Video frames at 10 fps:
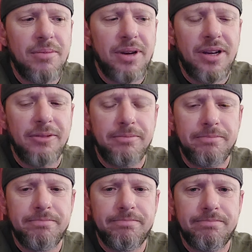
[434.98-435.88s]
but
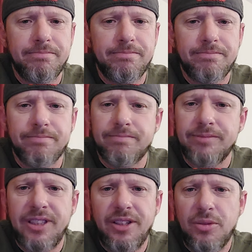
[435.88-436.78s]

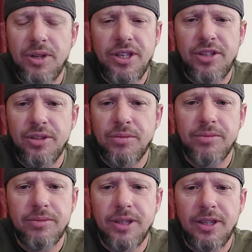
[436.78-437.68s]
what do you do?
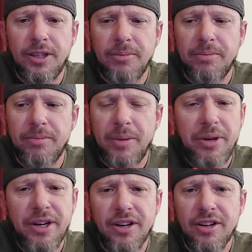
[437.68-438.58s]
I'm
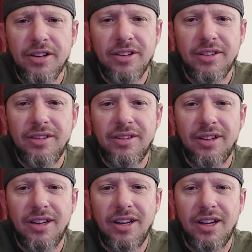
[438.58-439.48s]
here.
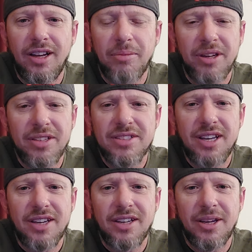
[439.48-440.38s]
I'm gonna
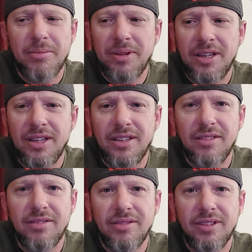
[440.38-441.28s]
suck it up and